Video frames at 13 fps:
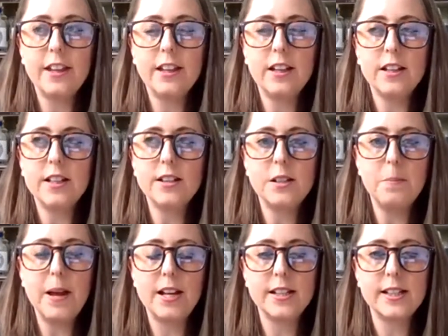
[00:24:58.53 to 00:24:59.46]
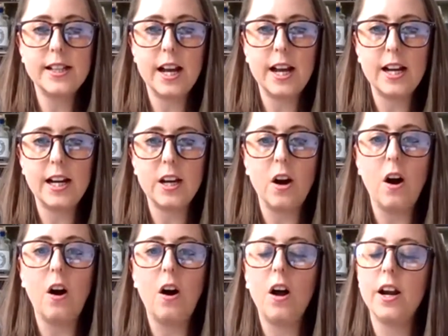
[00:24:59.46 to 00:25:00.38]
it does depend slightly
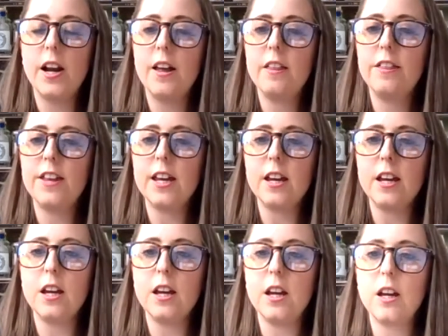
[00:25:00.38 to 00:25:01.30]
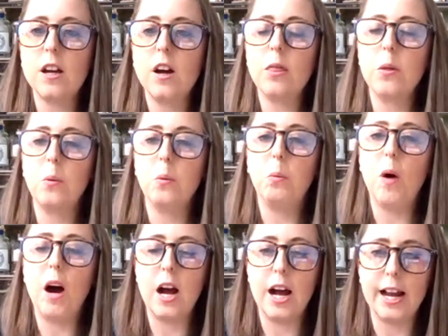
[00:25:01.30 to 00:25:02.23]
on the
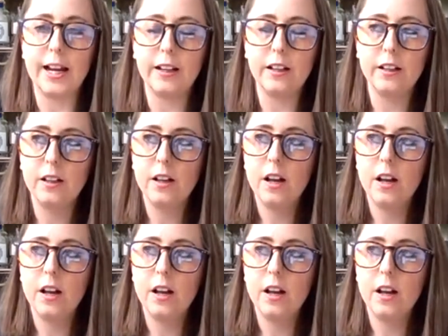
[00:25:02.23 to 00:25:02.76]
wine.